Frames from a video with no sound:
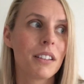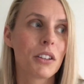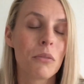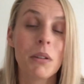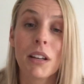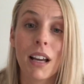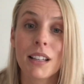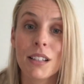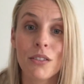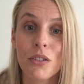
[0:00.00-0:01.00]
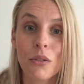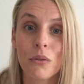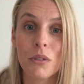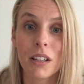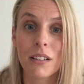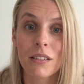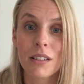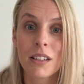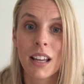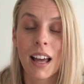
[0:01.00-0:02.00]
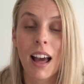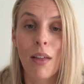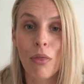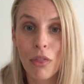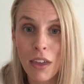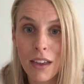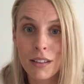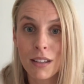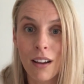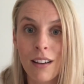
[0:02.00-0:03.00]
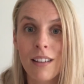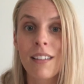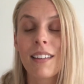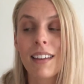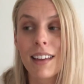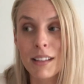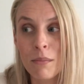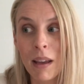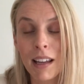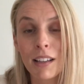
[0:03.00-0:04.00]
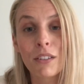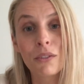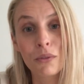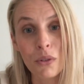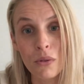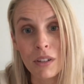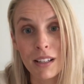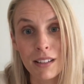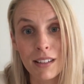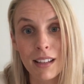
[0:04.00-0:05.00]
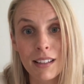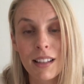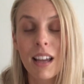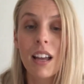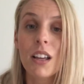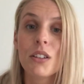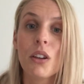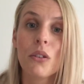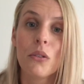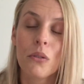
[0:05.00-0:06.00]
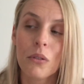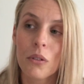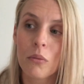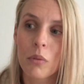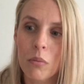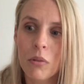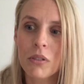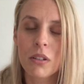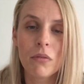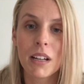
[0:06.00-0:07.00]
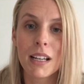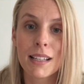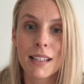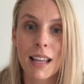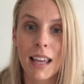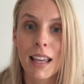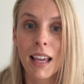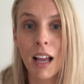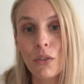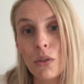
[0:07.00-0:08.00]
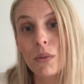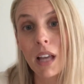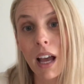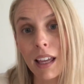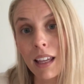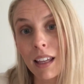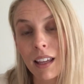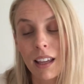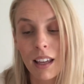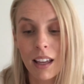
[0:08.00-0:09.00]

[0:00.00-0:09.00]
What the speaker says: communicating to your audience. And theatre is made for audiences. So we want to really see, can you take